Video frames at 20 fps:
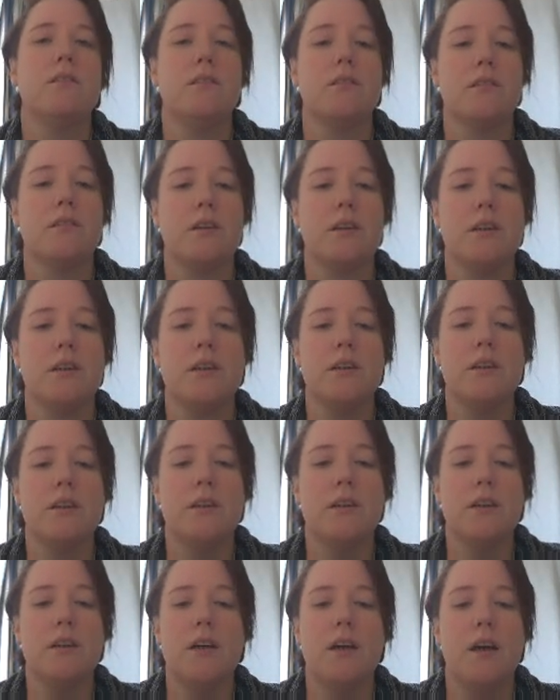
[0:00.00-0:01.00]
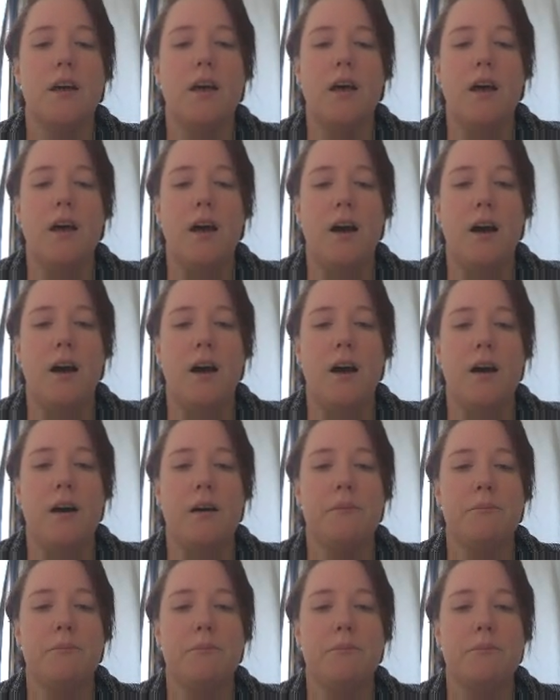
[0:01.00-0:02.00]
Okay.
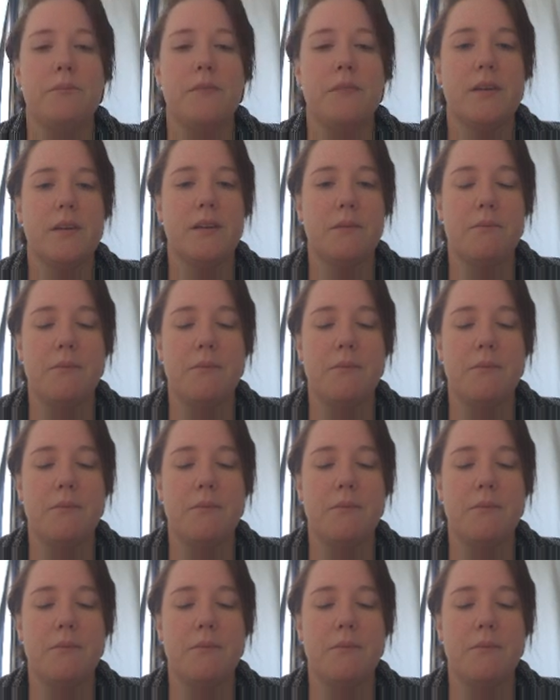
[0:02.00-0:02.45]
The